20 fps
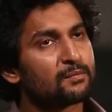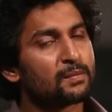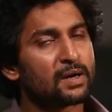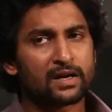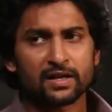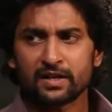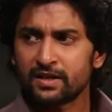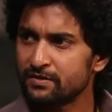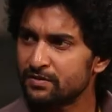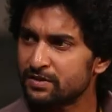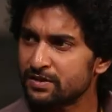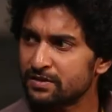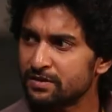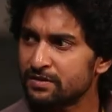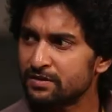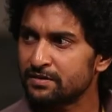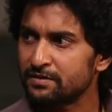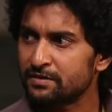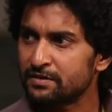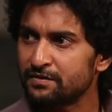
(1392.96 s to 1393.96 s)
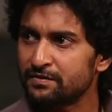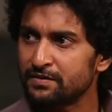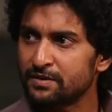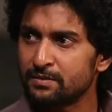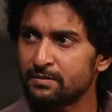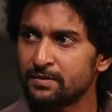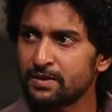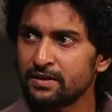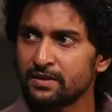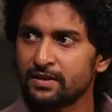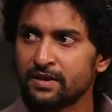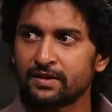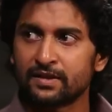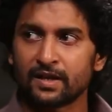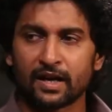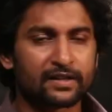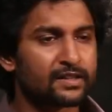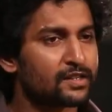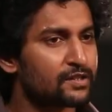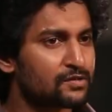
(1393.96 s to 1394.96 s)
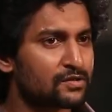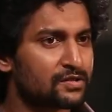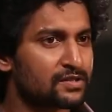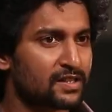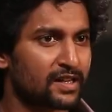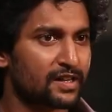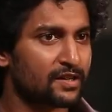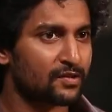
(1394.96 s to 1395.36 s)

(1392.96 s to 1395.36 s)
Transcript: Mahanati was the film, I think so, sir.